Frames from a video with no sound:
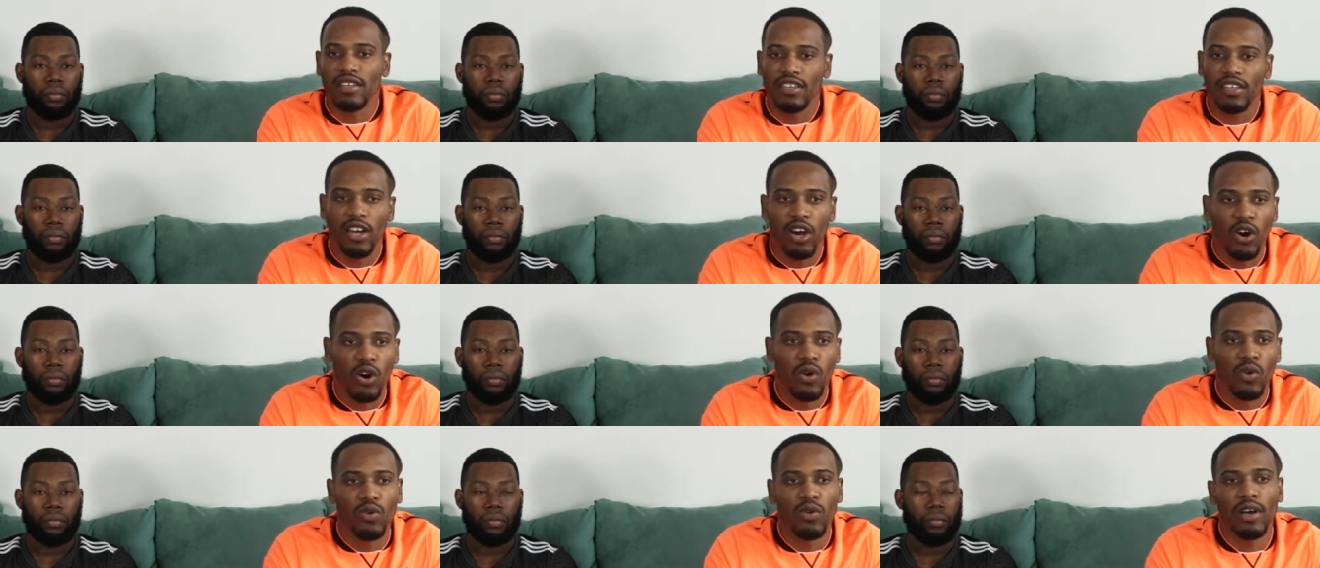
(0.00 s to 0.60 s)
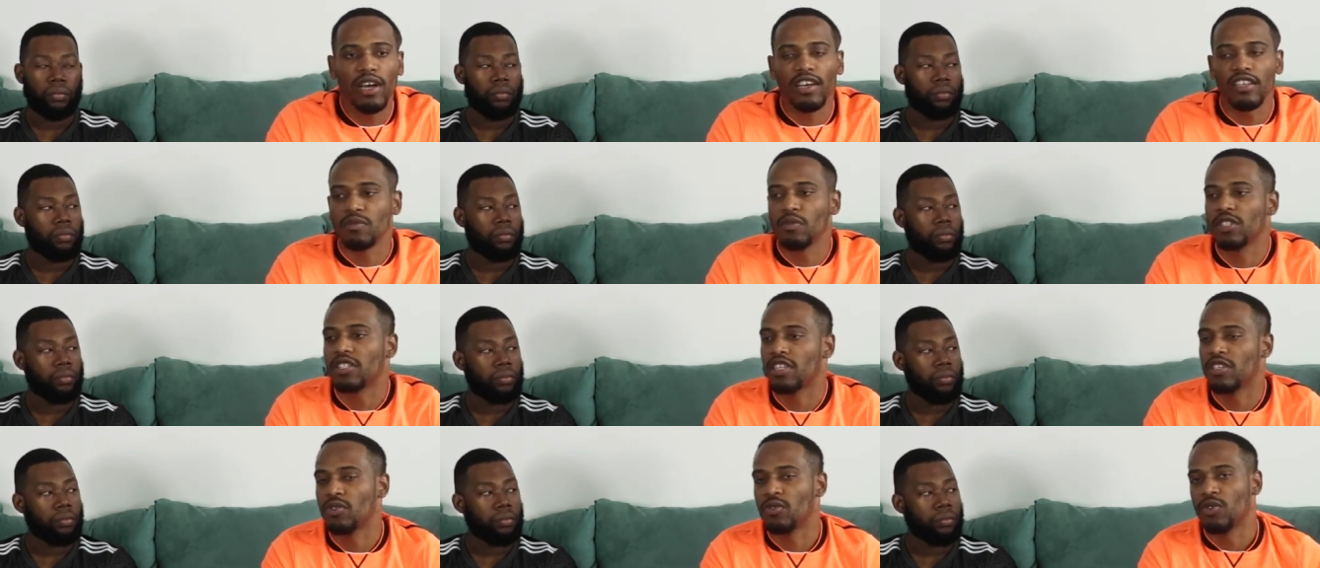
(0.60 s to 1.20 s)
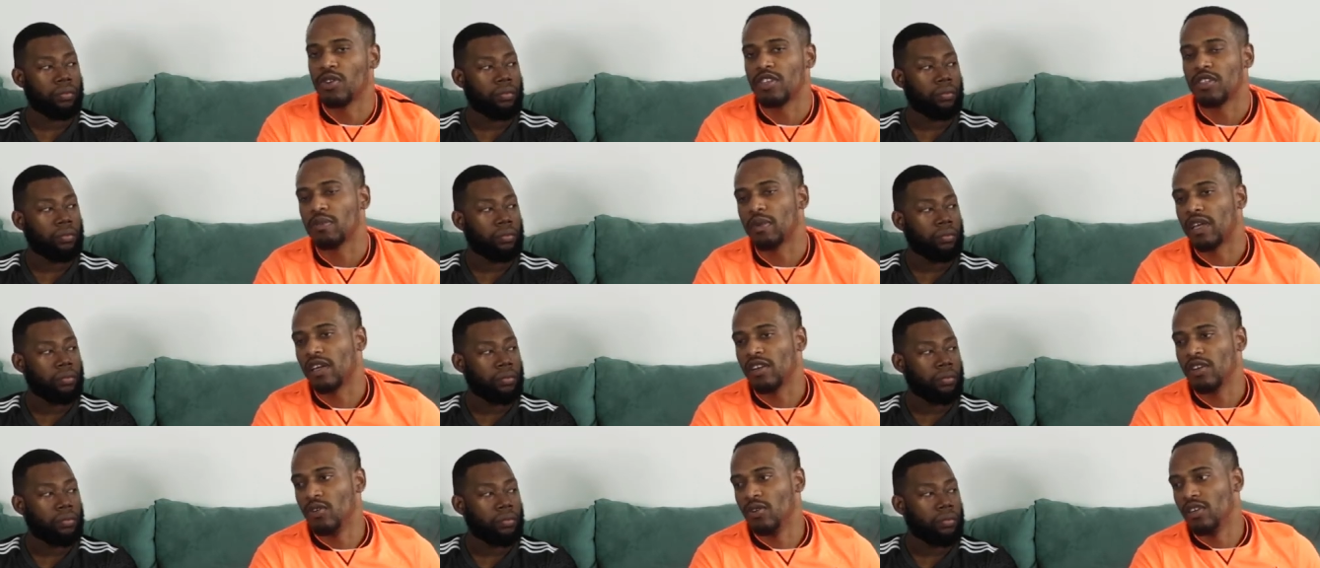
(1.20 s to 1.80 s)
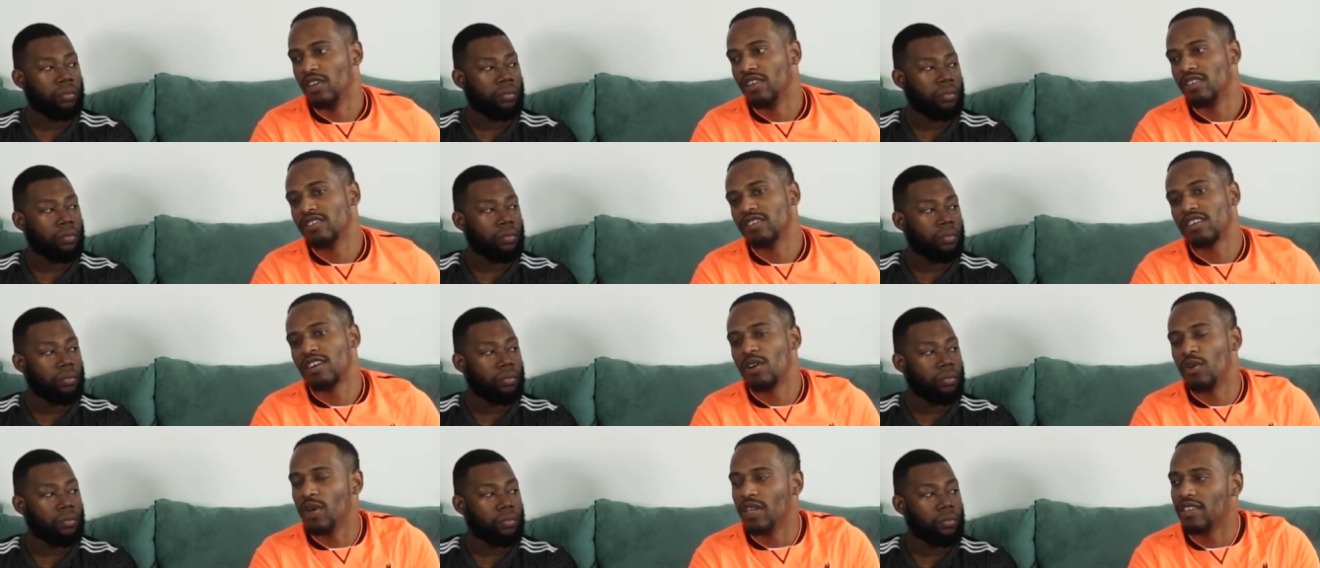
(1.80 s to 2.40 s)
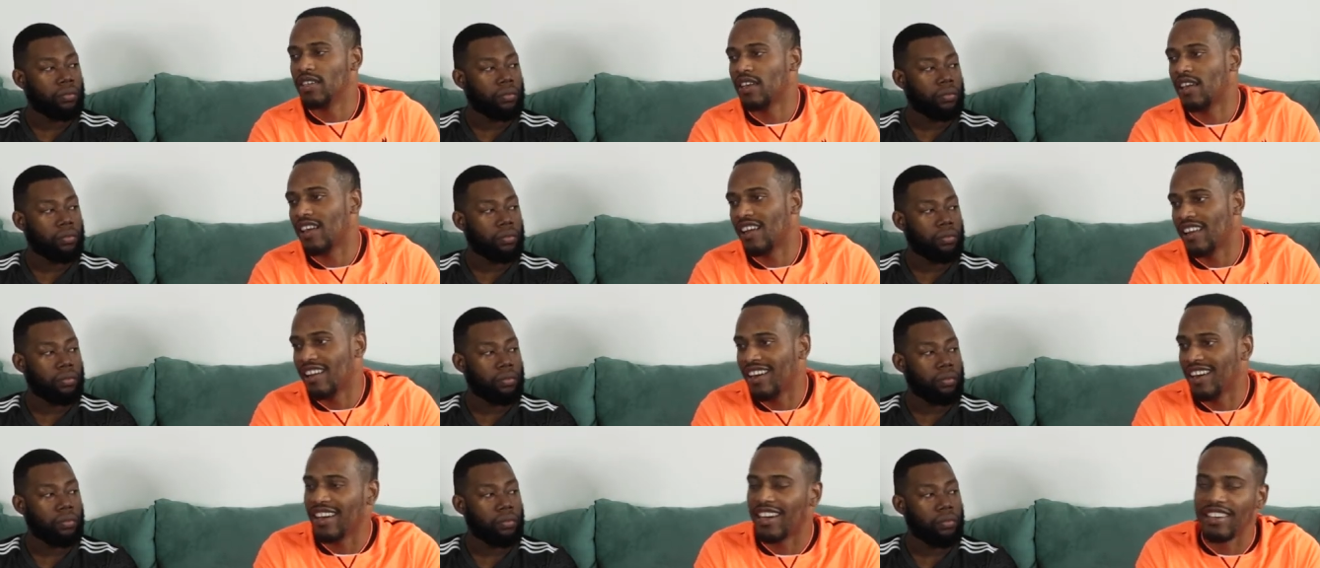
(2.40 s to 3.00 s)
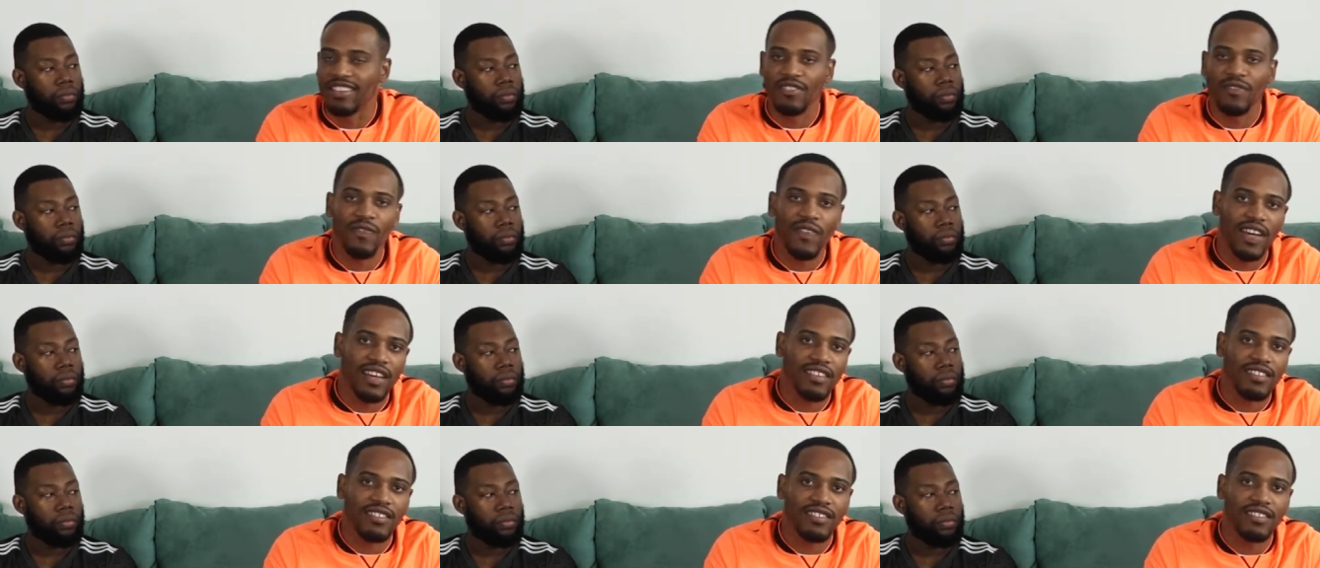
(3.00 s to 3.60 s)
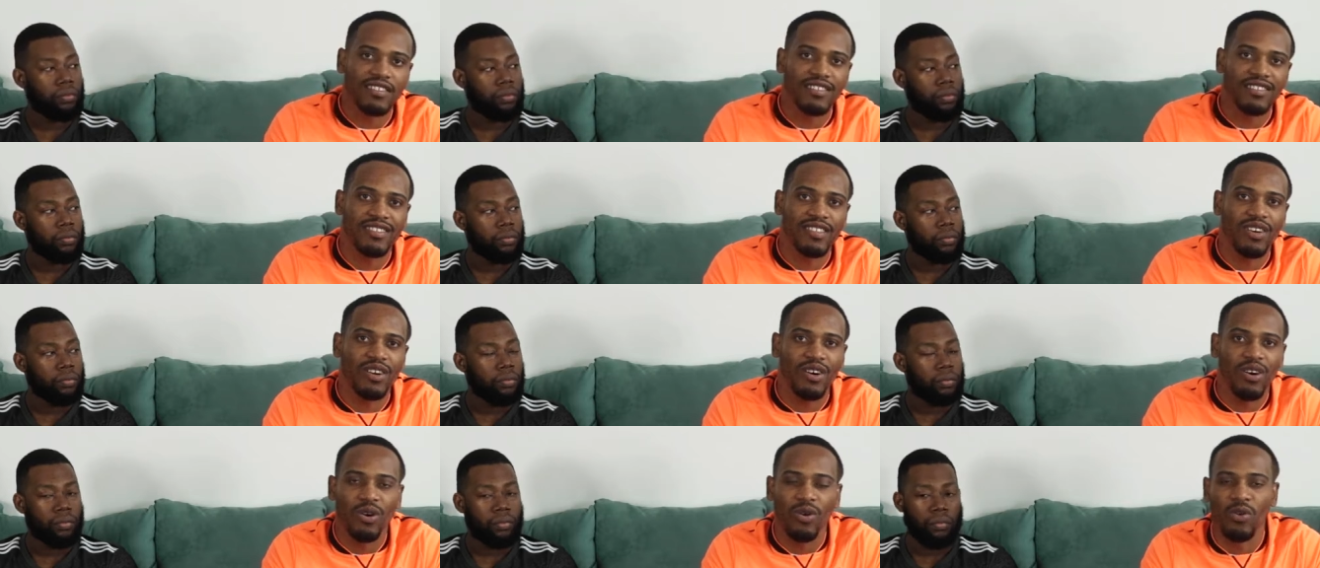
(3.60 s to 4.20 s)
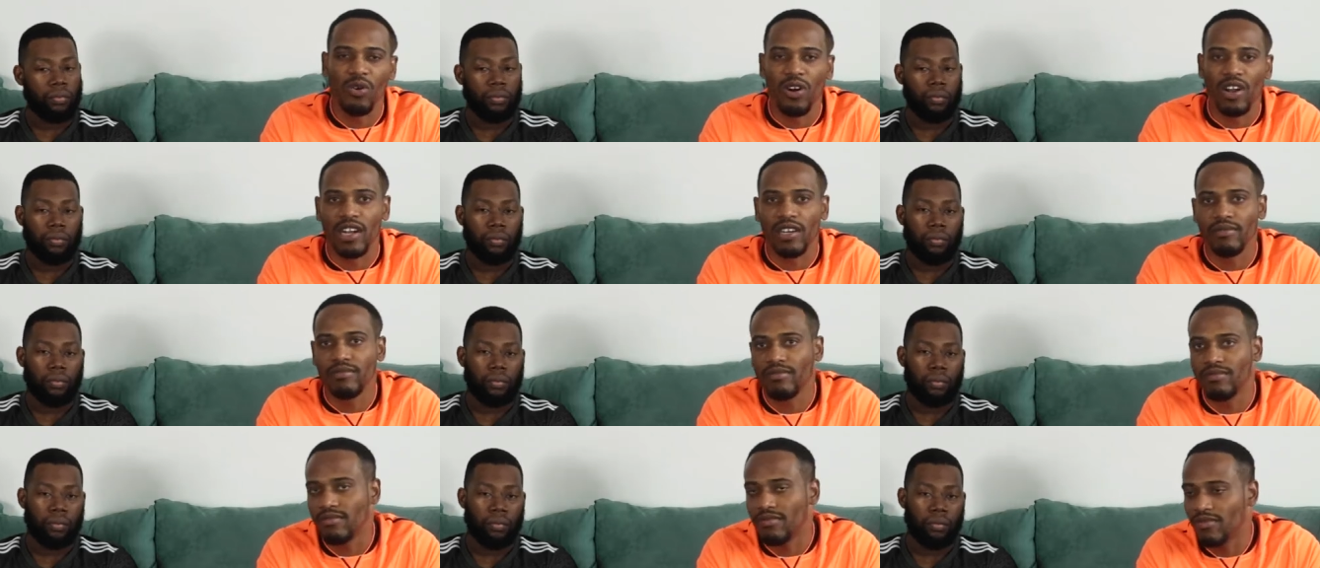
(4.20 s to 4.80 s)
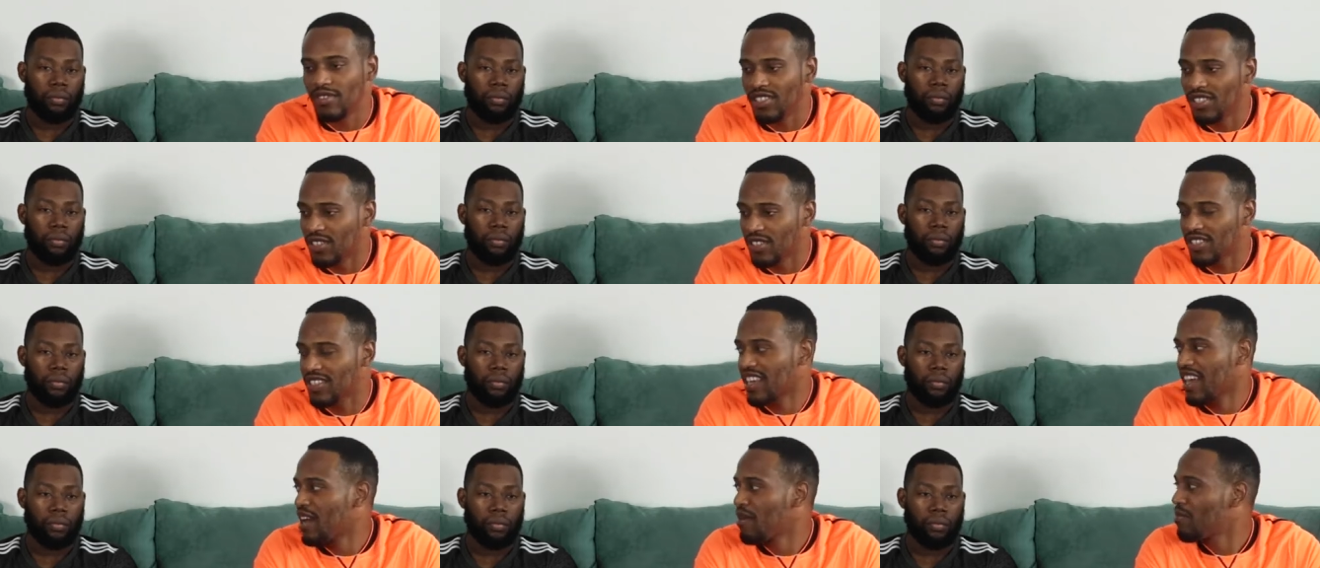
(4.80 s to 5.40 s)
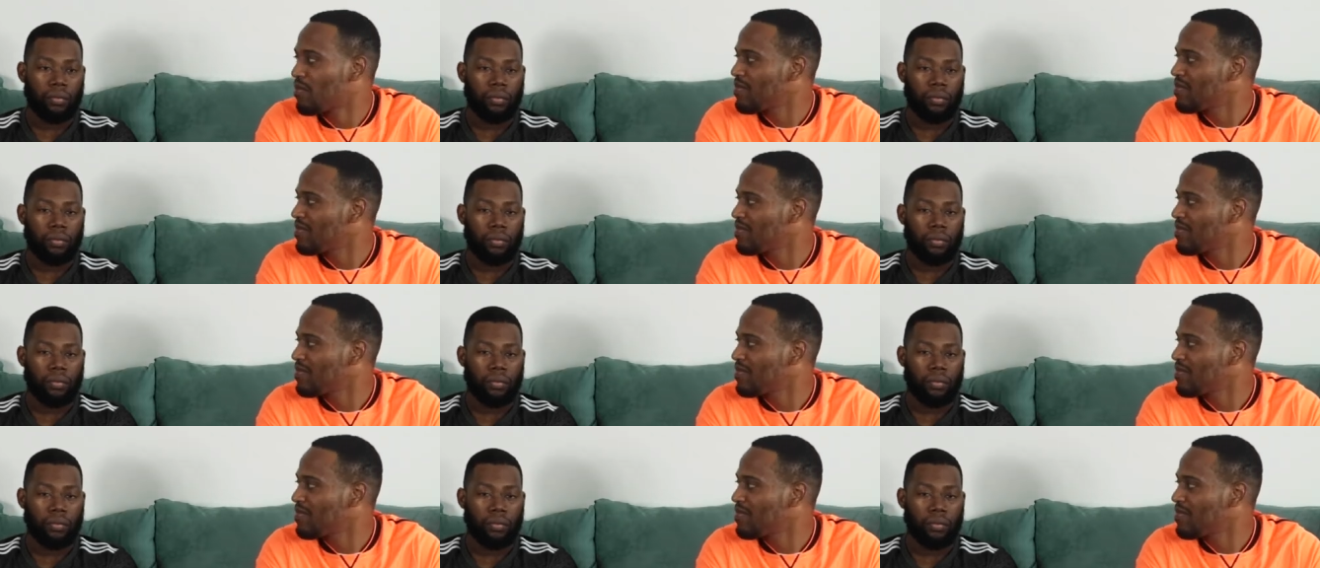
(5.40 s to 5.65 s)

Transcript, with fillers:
Speaker 1: Now, as much as we respect Nuno, are we taking that as facts or just cap?